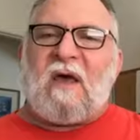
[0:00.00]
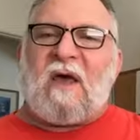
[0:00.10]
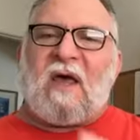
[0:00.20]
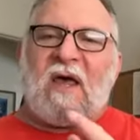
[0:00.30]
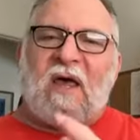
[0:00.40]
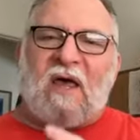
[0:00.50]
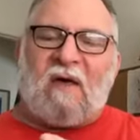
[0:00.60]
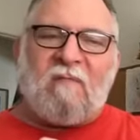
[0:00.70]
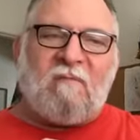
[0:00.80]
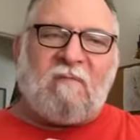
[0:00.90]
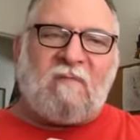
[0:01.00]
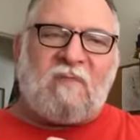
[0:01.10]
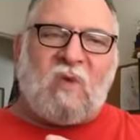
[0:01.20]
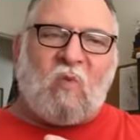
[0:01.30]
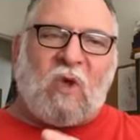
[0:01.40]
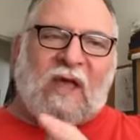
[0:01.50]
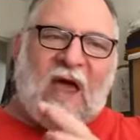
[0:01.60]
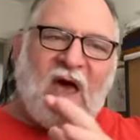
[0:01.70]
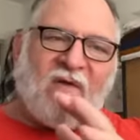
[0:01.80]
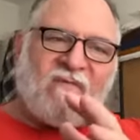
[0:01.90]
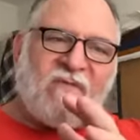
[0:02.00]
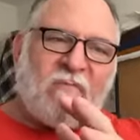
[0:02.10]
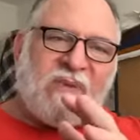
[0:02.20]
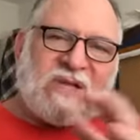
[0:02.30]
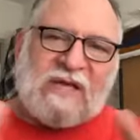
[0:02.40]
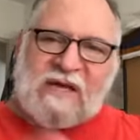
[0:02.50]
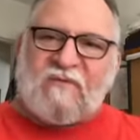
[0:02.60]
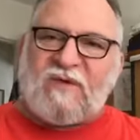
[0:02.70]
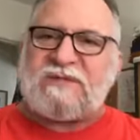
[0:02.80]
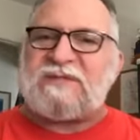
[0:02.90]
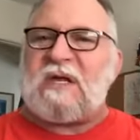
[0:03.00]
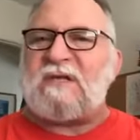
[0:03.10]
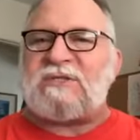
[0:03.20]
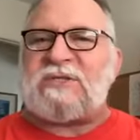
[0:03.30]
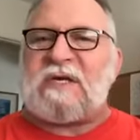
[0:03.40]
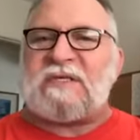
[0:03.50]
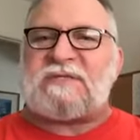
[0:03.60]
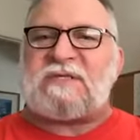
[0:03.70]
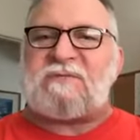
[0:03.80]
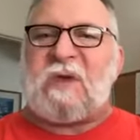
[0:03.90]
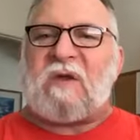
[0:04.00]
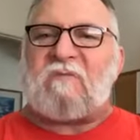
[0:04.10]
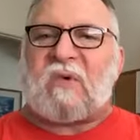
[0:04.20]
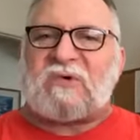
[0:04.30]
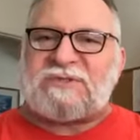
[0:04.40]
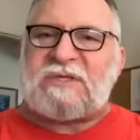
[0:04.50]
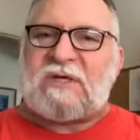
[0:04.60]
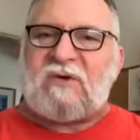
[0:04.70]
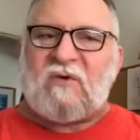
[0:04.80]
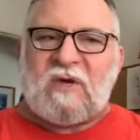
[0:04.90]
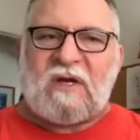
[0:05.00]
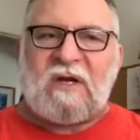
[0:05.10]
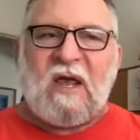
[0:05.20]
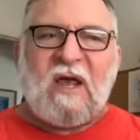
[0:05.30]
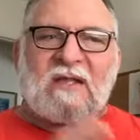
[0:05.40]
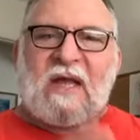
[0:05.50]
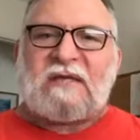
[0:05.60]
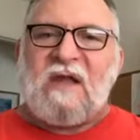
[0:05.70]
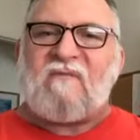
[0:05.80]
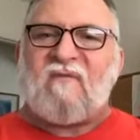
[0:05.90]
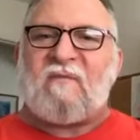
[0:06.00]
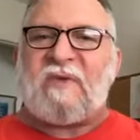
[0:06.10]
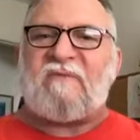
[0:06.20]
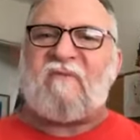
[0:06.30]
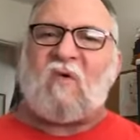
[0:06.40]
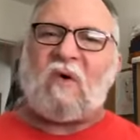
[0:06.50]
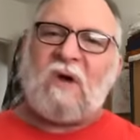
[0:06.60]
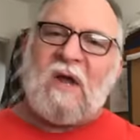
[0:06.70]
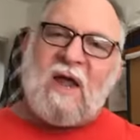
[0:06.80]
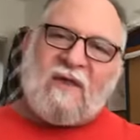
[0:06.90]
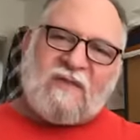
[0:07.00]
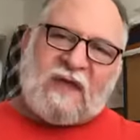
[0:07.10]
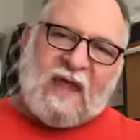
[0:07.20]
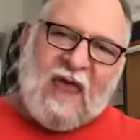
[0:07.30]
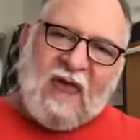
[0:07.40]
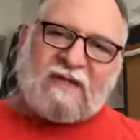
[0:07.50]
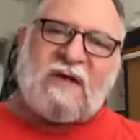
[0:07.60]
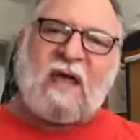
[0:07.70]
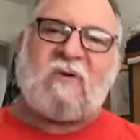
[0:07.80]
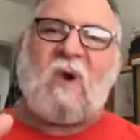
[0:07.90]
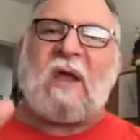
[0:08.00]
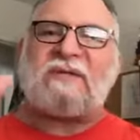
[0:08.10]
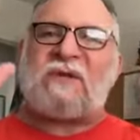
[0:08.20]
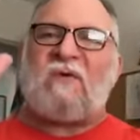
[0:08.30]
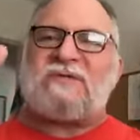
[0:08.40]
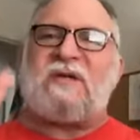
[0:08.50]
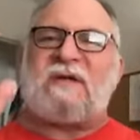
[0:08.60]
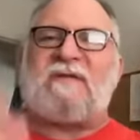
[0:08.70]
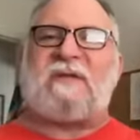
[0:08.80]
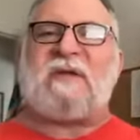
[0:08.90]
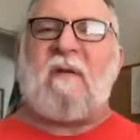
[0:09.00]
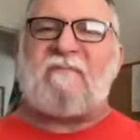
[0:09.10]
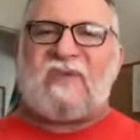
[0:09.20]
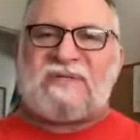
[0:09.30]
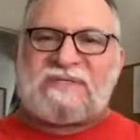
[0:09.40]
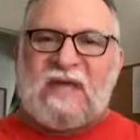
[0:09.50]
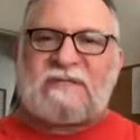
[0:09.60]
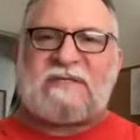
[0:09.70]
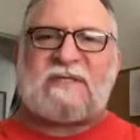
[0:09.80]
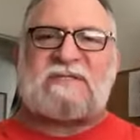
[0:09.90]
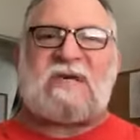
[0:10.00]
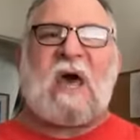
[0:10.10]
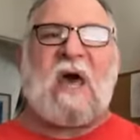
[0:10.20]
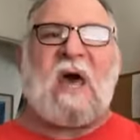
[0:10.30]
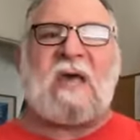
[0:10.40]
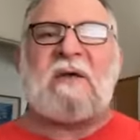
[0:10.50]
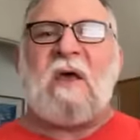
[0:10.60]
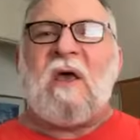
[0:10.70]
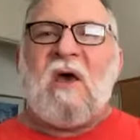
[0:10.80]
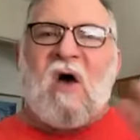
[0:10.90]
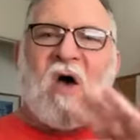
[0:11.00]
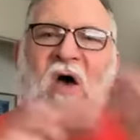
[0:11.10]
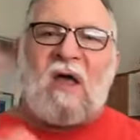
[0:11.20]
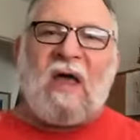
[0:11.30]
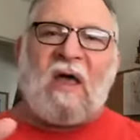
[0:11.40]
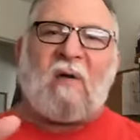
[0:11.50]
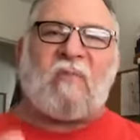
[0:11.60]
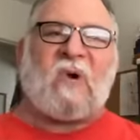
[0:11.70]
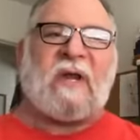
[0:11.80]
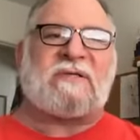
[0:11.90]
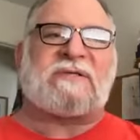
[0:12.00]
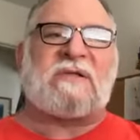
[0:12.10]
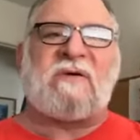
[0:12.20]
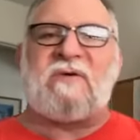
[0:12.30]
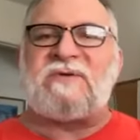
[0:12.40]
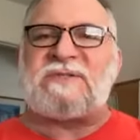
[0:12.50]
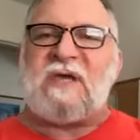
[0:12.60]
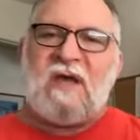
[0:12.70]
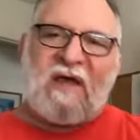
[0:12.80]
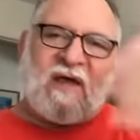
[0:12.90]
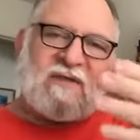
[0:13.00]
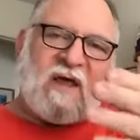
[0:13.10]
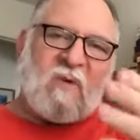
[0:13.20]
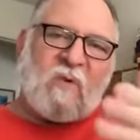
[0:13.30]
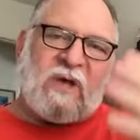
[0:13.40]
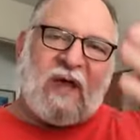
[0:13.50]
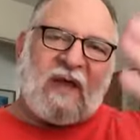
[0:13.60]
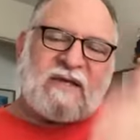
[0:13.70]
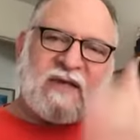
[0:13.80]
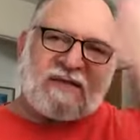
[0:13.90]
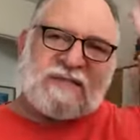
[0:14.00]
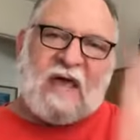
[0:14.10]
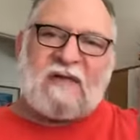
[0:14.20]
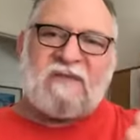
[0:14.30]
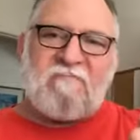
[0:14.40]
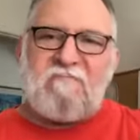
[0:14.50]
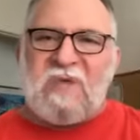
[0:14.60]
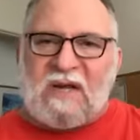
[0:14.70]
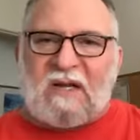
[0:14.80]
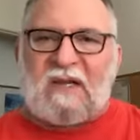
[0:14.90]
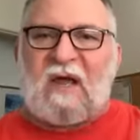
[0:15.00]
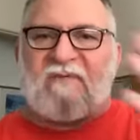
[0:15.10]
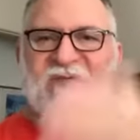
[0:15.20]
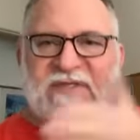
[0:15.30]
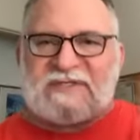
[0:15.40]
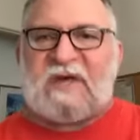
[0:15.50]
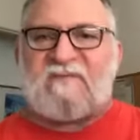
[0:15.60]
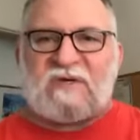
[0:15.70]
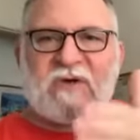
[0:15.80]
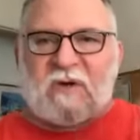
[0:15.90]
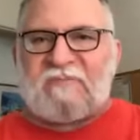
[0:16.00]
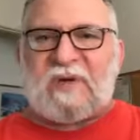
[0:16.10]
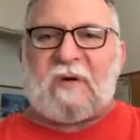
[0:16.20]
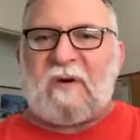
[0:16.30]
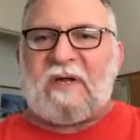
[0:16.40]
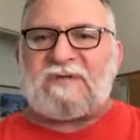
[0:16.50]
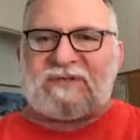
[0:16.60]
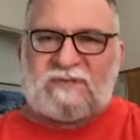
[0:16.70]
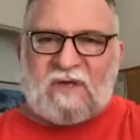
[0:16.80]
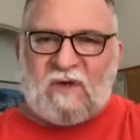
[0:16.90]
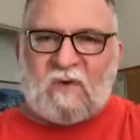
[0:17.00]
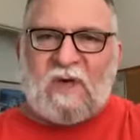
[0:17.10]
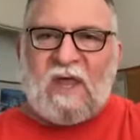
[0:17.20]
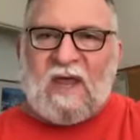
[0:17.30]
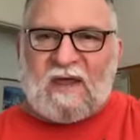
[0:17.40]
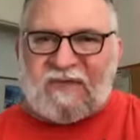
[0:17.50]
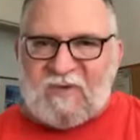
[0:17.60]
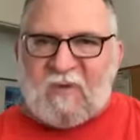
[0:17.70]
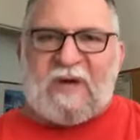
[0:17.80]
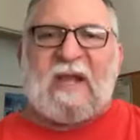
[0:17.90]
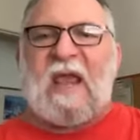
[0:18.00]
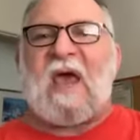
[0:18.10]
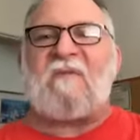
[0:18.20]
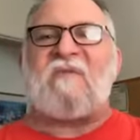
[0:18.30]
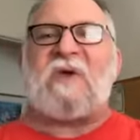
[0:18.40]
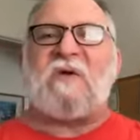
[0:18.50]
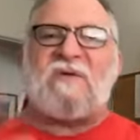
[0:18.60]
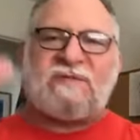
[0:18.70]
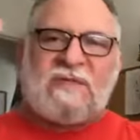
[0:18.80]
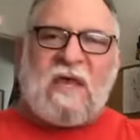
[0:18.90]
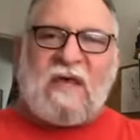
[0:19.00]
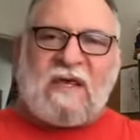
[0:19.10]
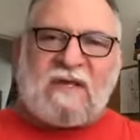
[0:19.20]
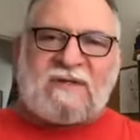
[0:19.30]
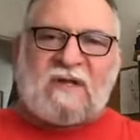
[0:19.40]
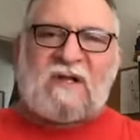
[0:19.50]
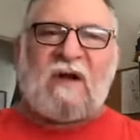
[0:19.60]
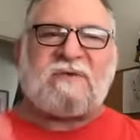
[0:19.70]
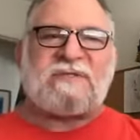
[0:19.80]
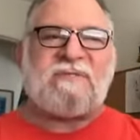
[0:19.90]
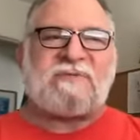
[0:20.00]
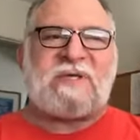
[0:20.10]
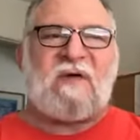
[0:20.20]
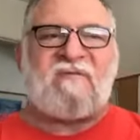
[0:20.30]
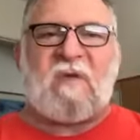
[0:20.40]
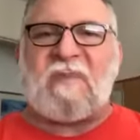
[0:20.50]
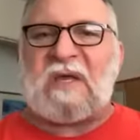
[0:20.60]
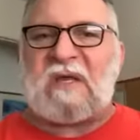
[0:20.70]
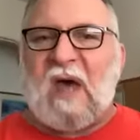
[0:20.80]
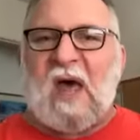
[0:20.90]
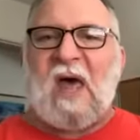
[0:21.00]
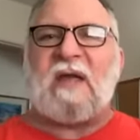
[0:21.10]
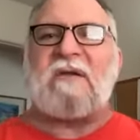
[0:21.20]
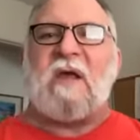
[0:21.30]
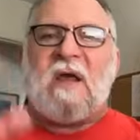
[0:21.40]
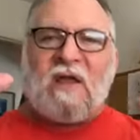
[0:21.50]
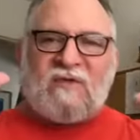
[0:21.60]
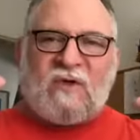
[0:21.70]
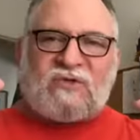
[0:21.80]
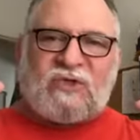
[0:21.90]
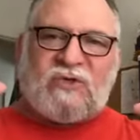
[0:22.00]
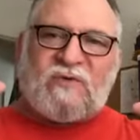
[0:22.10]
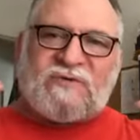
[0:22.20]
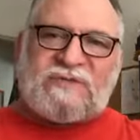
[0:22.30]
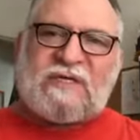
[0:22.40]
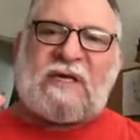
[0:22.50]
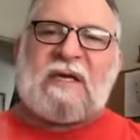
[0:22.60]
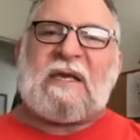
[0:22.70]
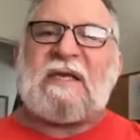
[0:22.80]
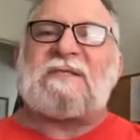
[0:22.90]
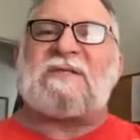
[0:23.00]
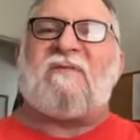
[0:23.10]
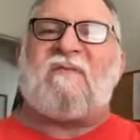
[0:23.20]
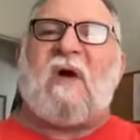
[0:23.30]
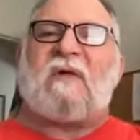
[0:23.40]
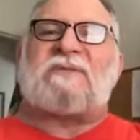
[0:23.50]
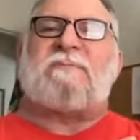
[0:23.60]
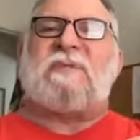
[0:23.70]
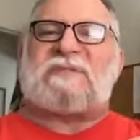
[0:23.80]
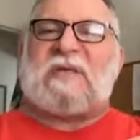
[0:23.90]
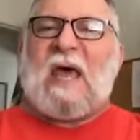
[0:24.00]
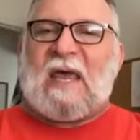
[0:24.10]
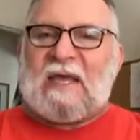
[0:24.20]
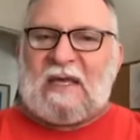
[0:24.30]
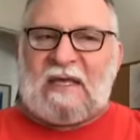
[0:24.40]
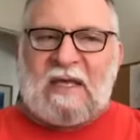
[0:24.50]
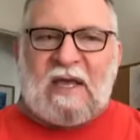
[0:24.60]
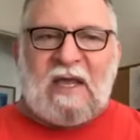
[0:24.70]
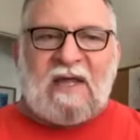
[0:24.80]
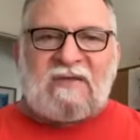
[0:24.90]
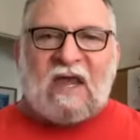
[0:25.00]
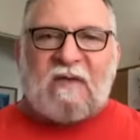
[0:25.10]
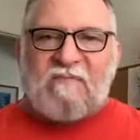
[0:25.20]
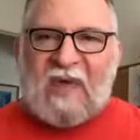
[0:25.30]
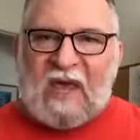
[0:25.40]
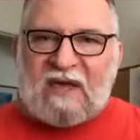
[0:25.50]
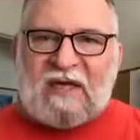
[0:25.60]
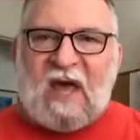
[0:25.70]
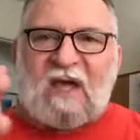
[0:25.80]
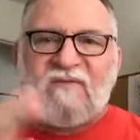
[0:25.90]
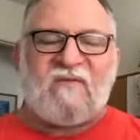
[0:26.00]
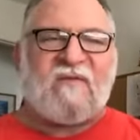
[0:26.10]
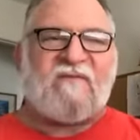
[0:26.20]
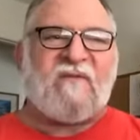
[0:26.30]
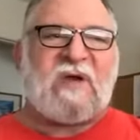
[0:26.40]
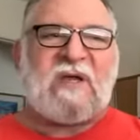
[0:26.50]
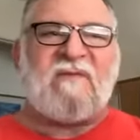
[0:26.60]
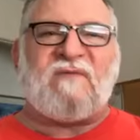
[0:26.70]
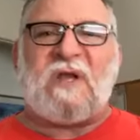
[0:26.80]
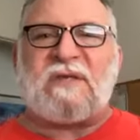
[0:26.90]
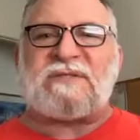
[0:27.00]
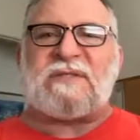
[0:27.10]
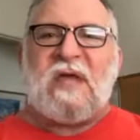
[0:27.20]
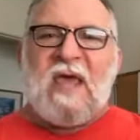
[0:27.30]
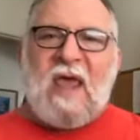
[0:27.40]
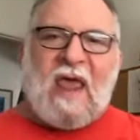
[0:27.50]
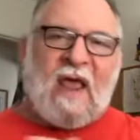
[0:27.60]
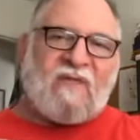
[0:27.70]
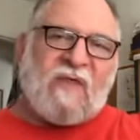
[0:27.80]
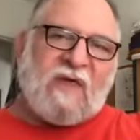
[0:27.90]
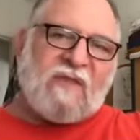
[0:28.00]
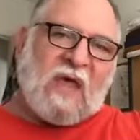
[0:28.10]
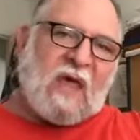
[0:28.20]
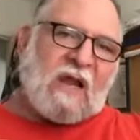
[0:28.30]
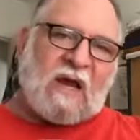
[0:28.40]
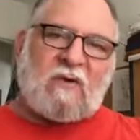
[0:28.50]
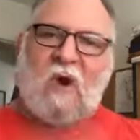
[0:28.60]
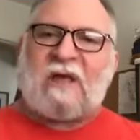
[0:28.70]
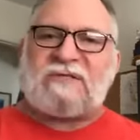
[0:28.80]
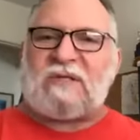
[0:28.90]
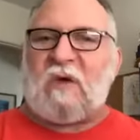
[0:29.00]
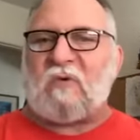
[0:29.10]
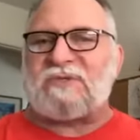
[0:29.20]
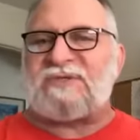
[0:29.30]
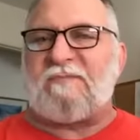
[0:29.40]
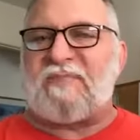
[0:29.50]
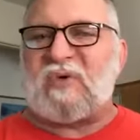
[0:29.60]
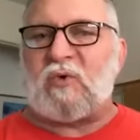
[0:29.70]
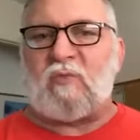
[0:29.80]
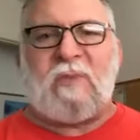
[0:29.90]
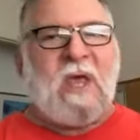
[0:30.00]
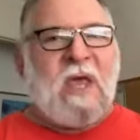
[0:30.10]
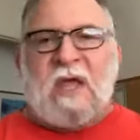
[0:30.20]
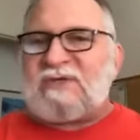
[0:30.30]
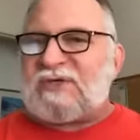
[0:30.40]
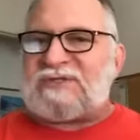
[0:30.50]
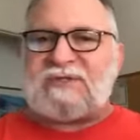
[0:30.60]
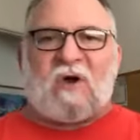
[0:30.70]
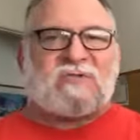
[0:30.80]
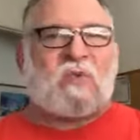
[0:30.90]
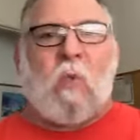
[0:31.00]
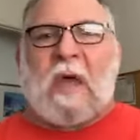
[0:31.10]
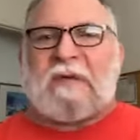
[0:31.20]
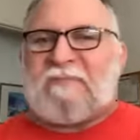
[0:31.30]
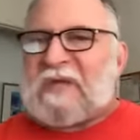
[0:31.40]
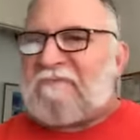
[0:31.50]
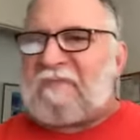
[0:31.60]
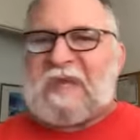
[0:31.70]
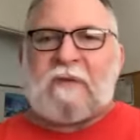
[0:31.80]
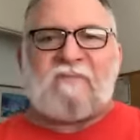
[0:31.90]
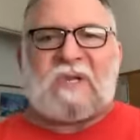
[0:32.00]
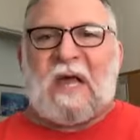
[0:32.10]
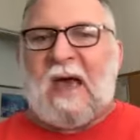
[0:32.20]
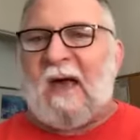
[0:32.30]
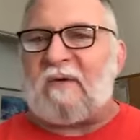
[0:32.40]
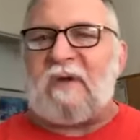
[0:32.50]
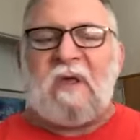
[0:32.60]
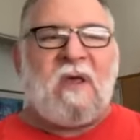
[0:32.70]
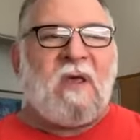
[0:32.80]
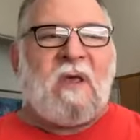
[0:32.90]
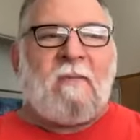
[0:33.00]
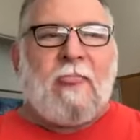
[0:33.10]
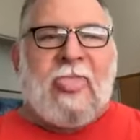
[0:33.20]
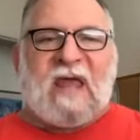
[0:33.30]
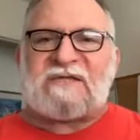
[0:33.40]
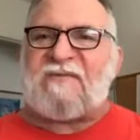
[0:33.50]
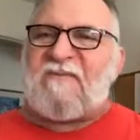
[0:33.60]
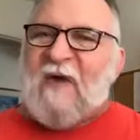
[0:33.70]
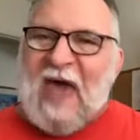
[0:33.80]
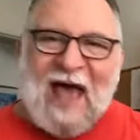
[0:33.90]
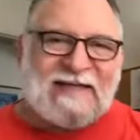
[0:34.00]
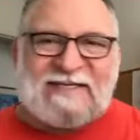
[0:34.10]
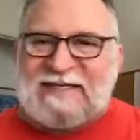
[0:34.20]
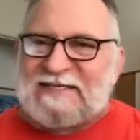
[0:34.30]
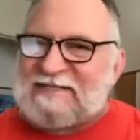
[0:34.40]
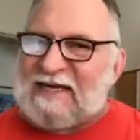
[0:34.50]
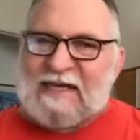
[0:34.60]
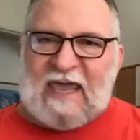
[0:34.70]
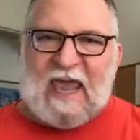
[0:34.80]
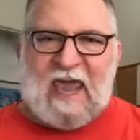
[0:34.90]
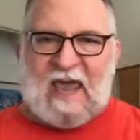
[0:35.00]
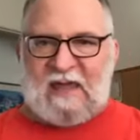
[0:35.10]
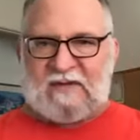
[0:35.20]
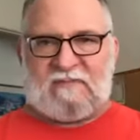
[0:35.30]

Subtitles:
We'll have believers in Jesus being persecuted like never before. The Antichrist goes into the temple, says he's God. All hell breaks loose. Then he does that in the middle of the 7-year period. So at 3.5 years, he declares himself to be God. The Jews see he's the false Messiah. They beg God for forgiveness. And then the Antichrist lowers the boom and just starts wiping people out as fast as he can.